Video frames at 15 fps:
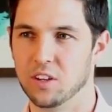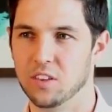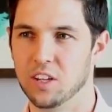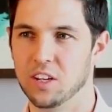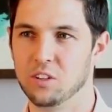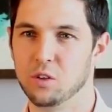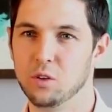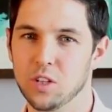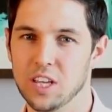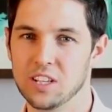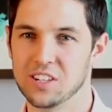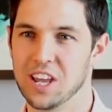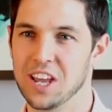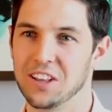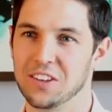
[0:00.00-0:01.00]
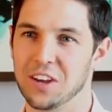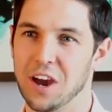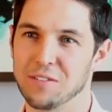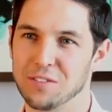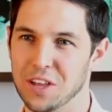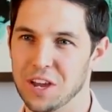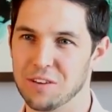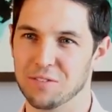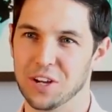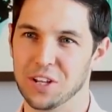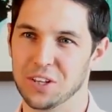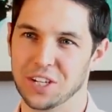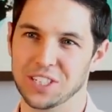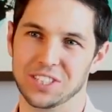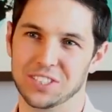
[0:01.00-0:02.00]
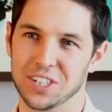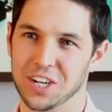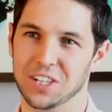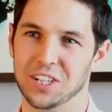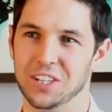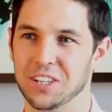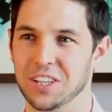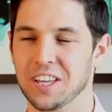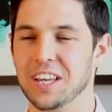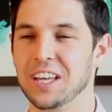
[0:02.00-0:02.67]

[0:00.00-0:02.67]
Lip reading: And then 2 days later, after that event, I decided